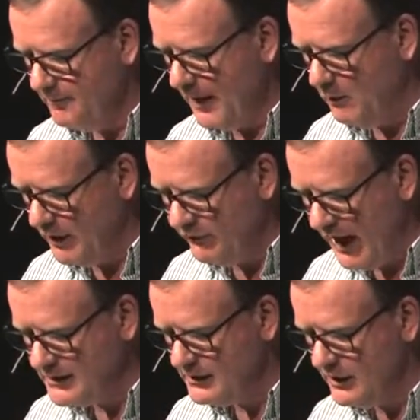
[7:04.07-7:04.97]
And when he
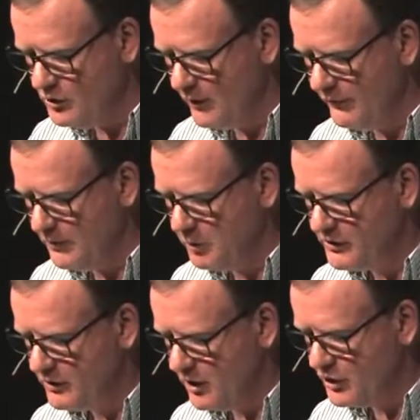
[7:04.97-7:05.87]
finds it, he joyfully puts
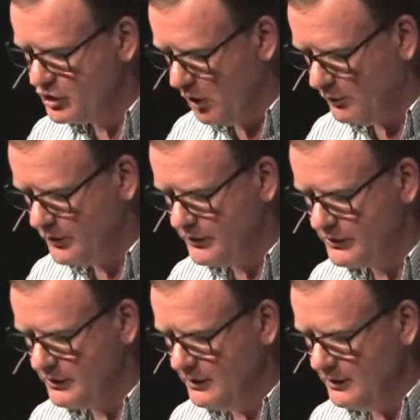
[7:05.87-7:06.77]
it on his
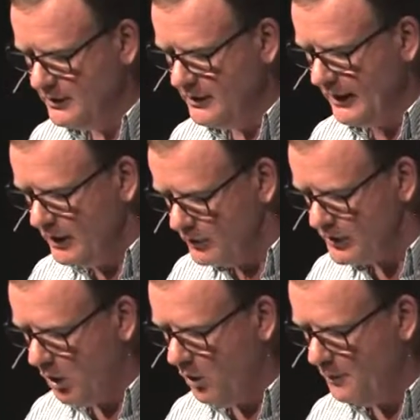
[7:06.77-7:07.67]
shoulders and he goes
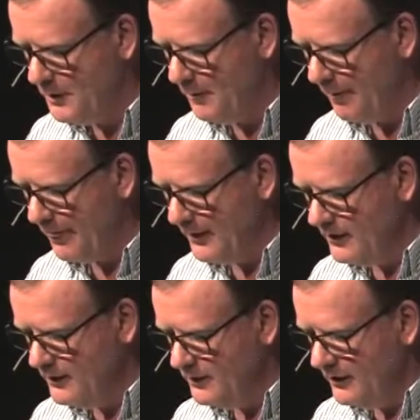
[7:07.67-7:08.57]
home.
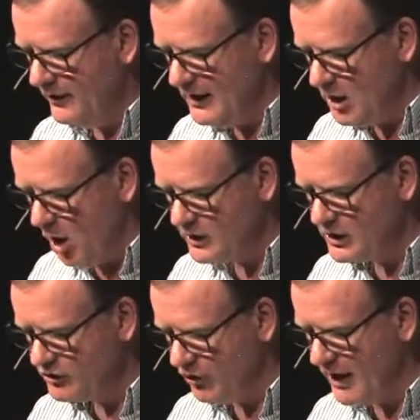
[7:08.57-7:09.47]
And then he calls
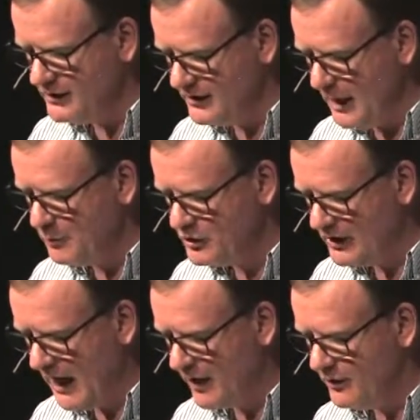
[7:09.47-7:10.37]
his friends and neighbors
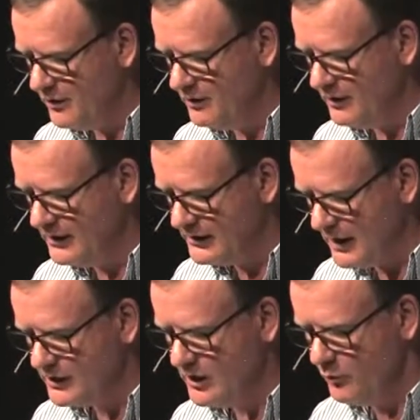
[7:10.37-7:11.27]
together and
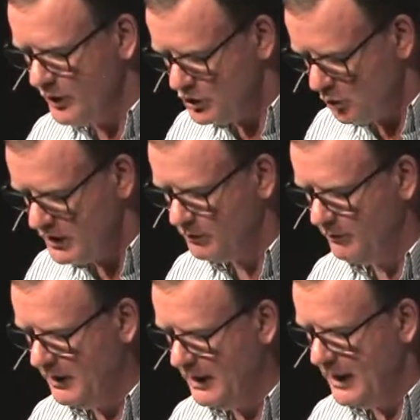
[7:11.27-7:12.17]
says, Rejoice with
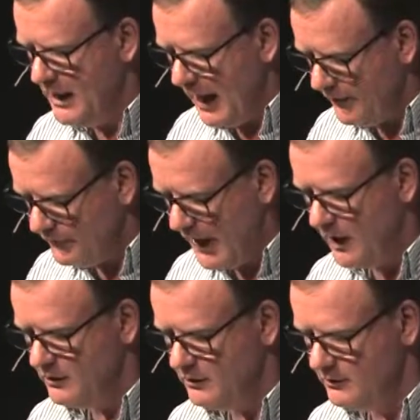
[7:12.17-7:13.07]
me, I have
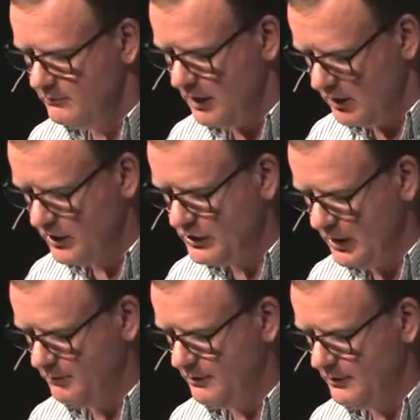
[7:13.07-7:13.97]
found my lost sheep.